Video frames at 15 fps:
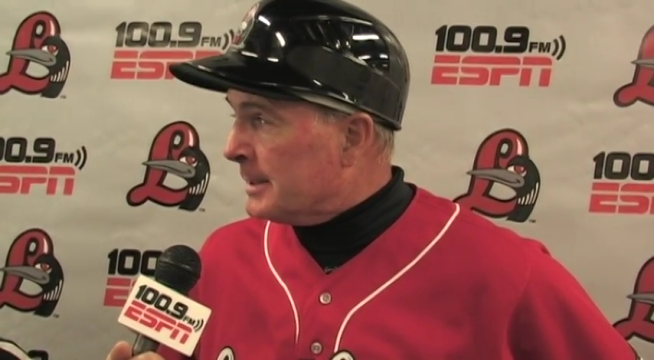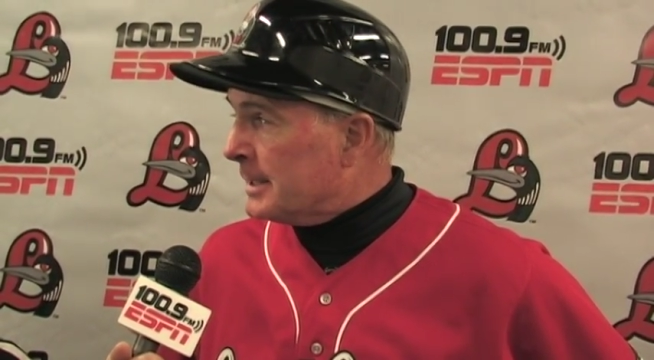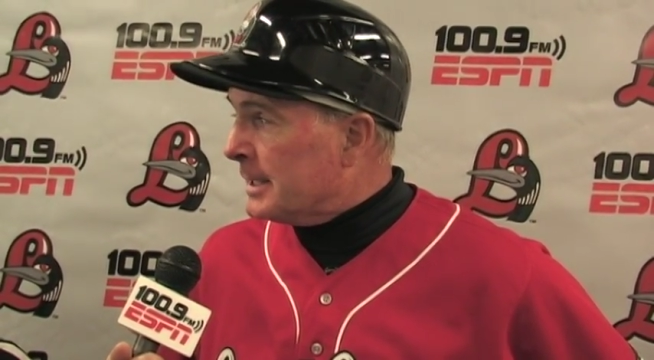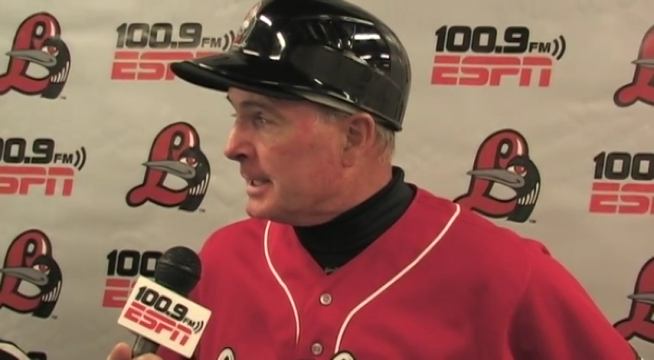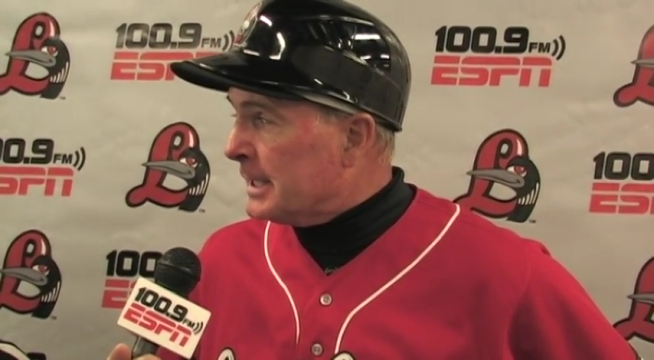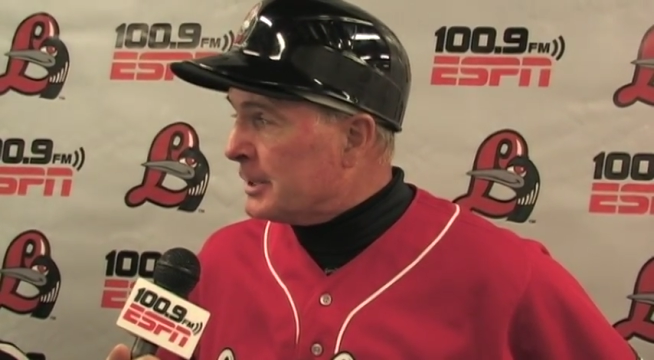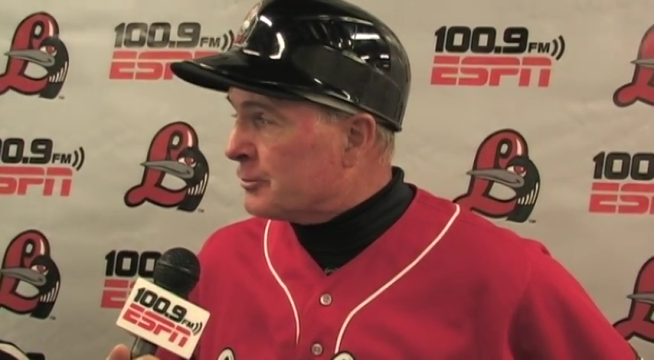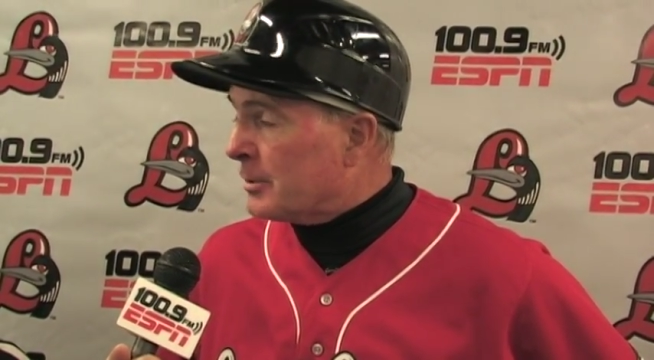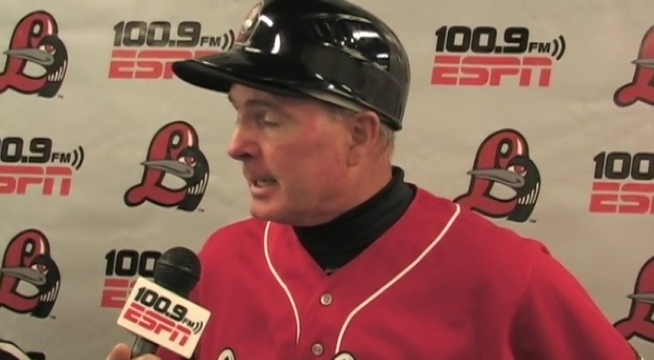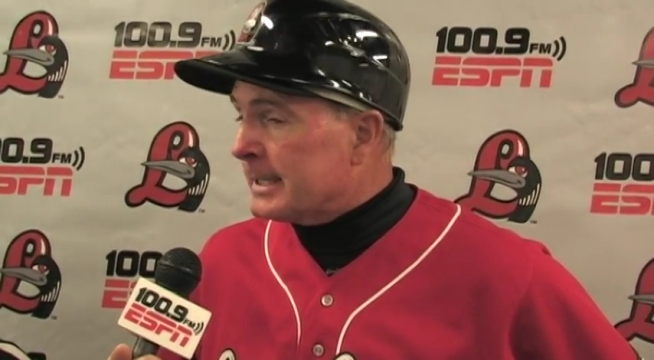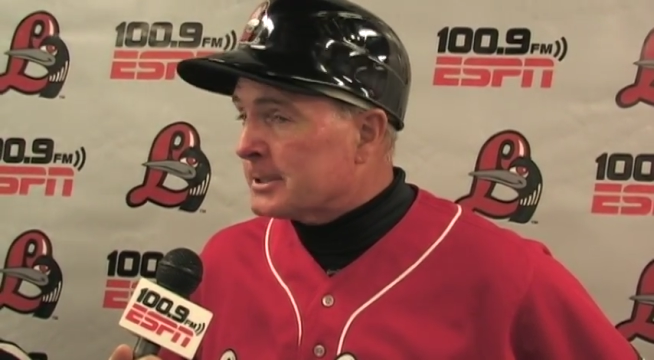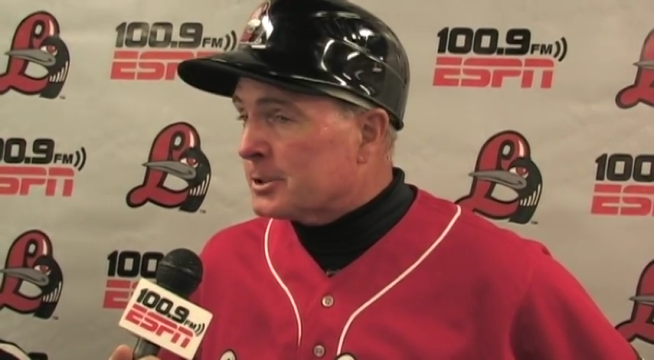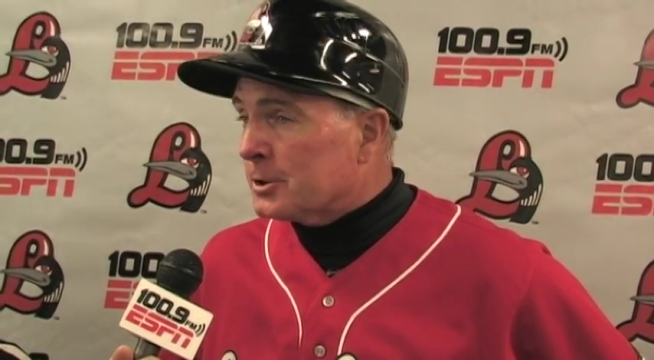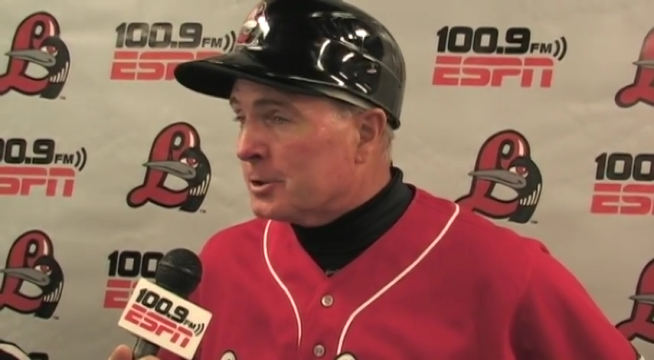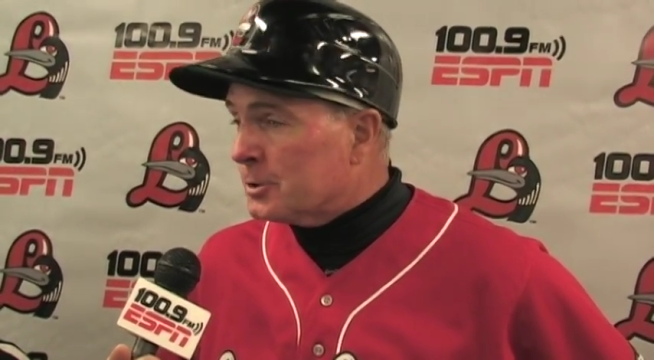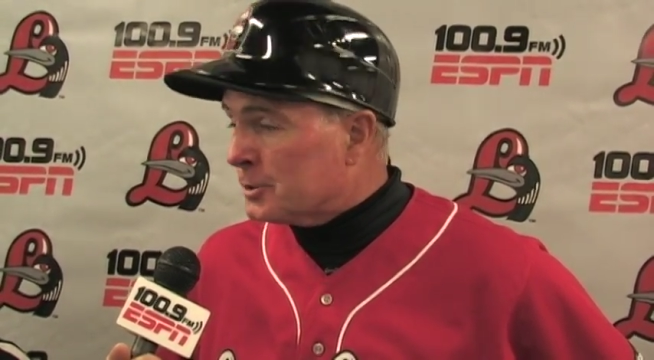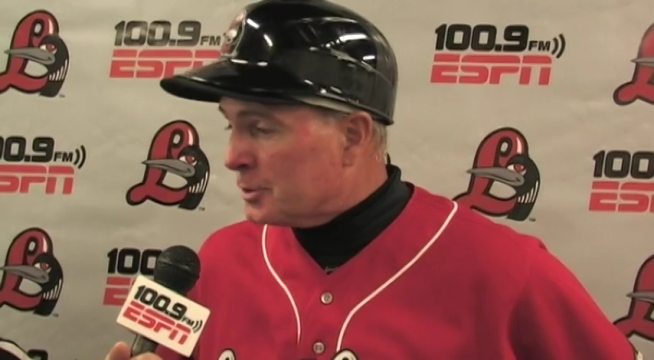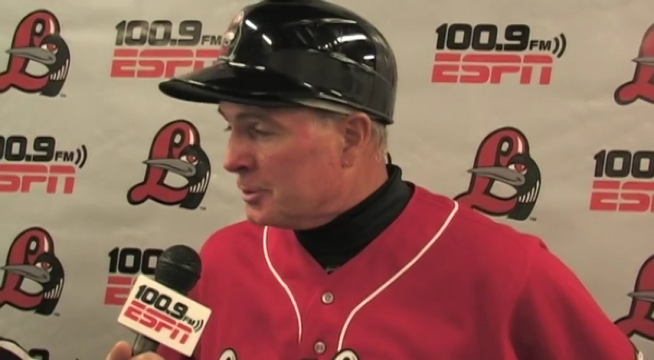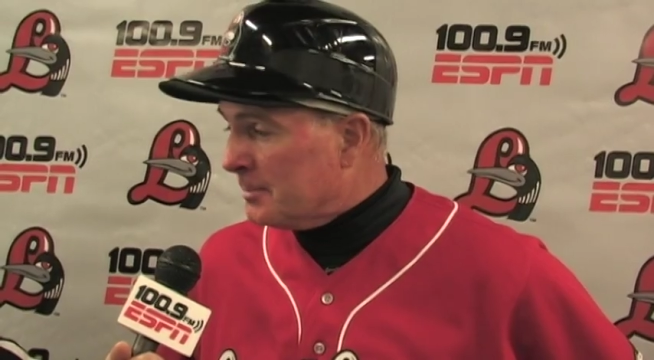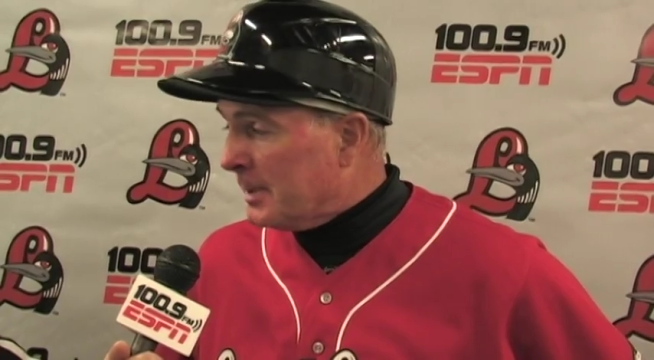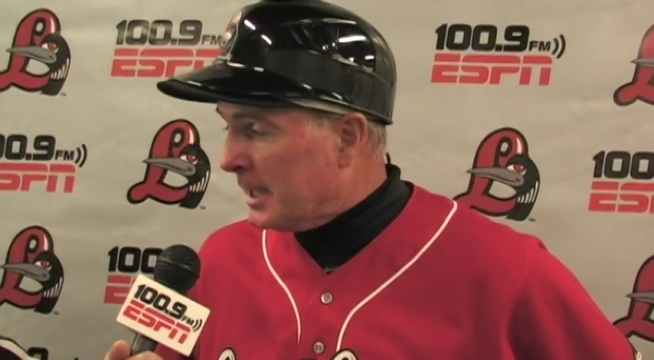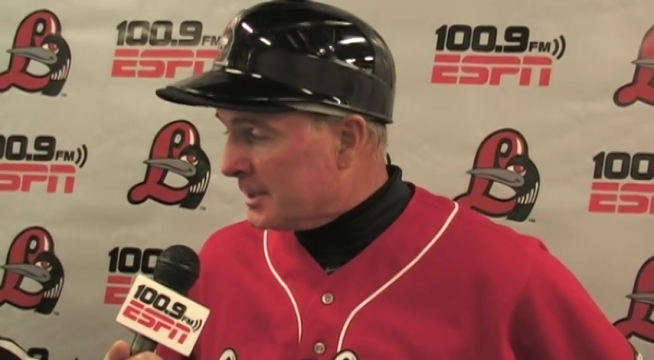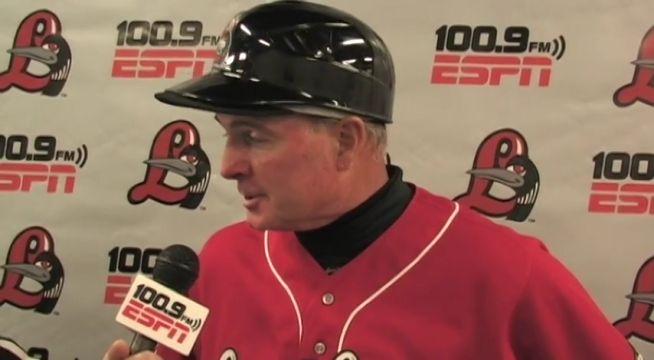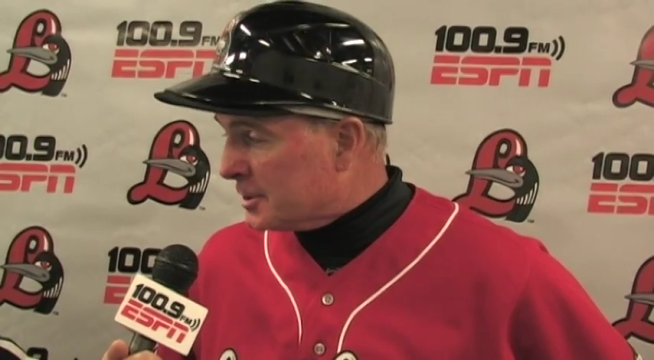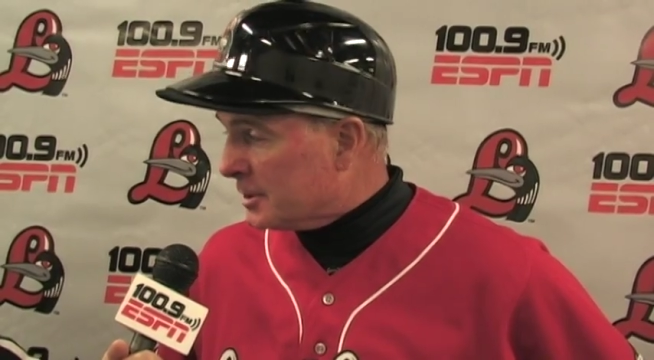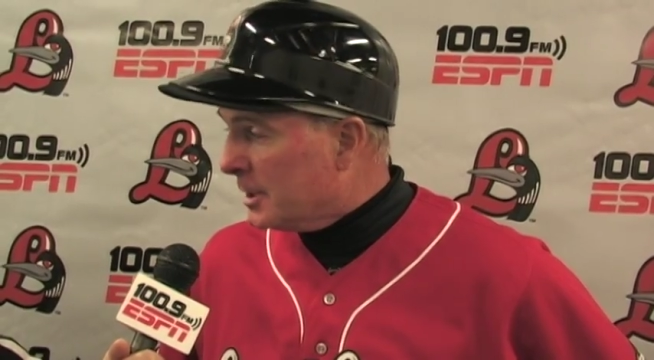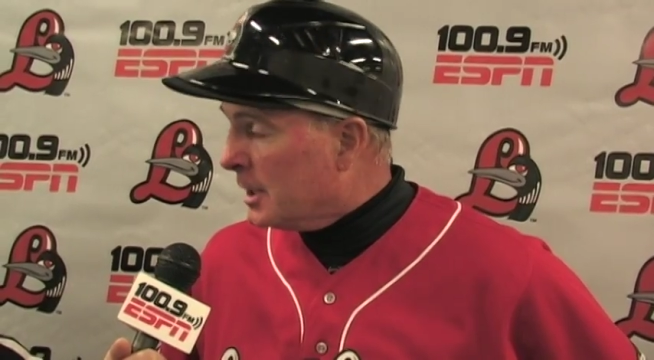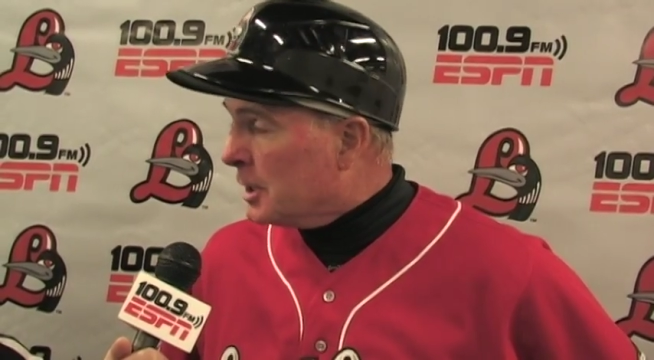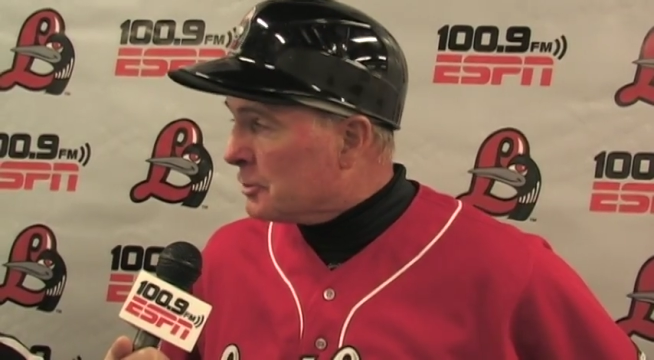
and then he tries to do too much,